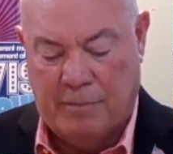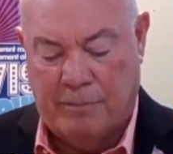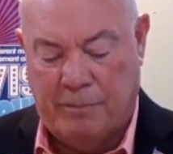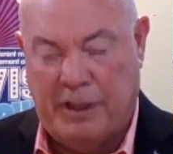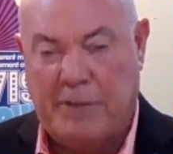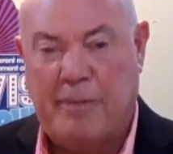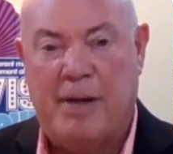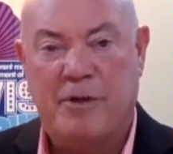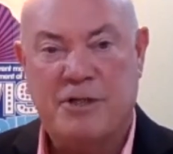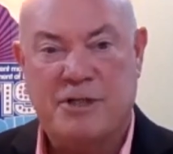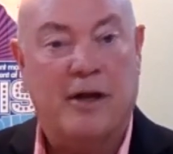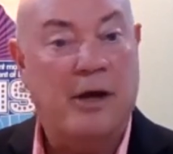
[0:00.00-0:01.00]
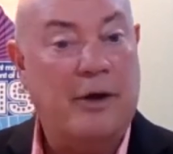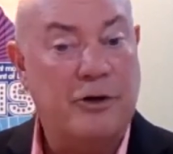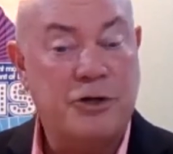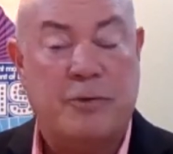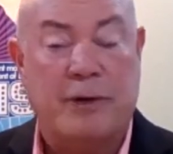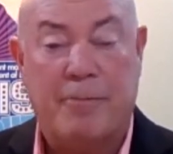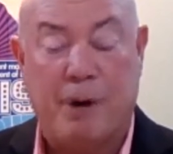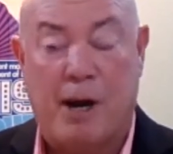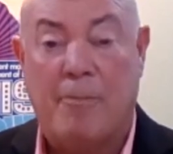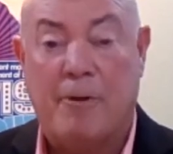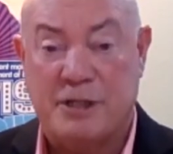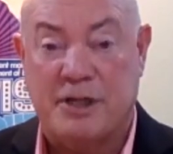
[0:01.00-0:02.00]
but to be able to sell 120
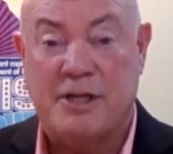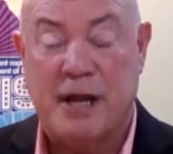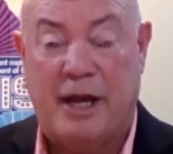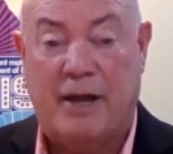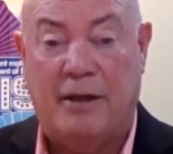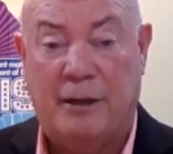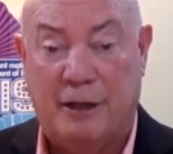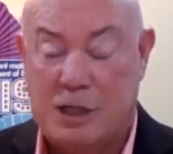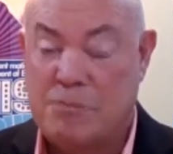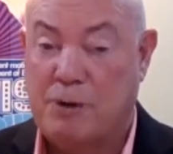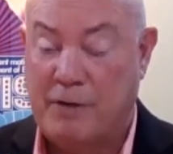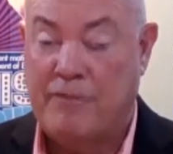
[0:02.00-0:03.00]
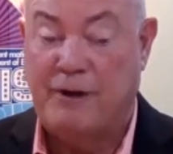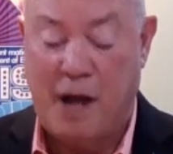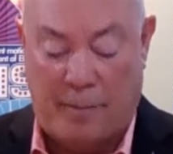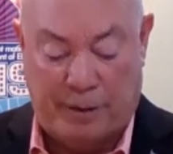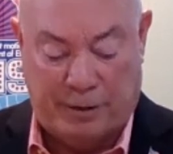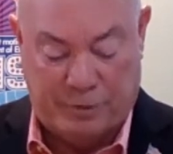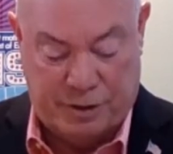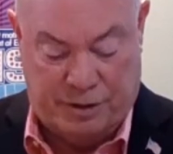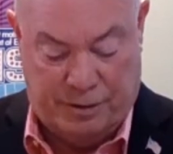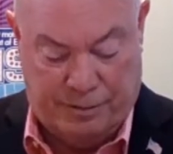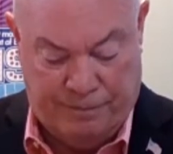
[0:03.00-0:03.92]
properties in a day is pretty phenomenal too.